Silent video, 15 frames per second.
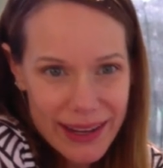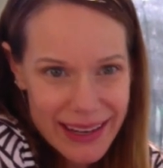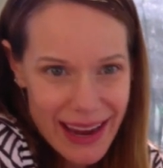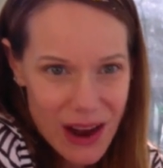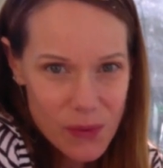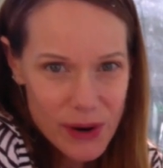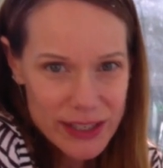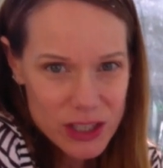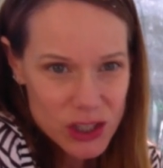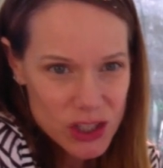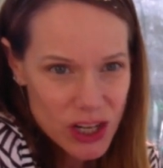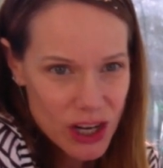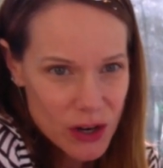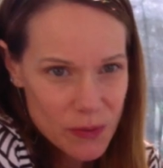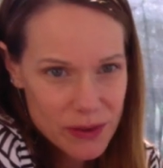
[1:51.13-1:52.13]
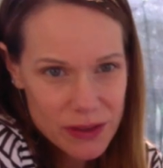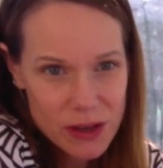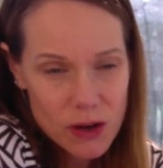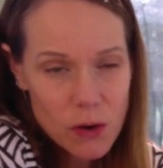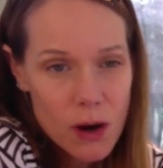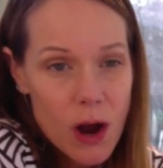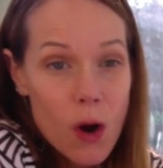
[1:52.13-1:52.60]
I can't wait to share with
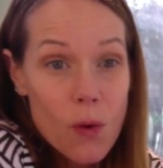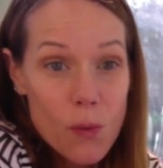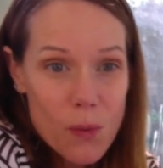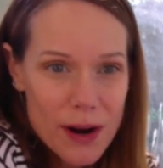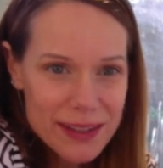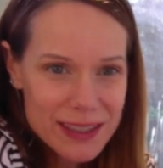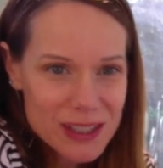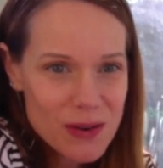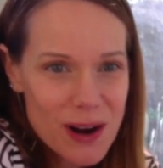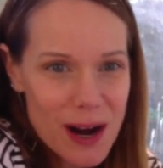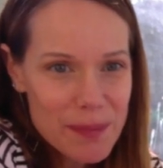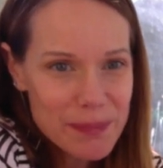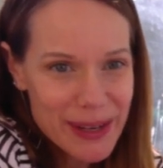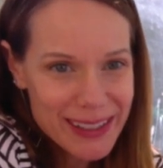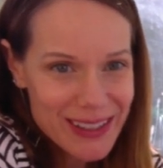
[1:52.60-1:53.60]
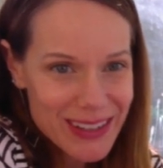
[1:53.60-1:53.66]
you once you hop in,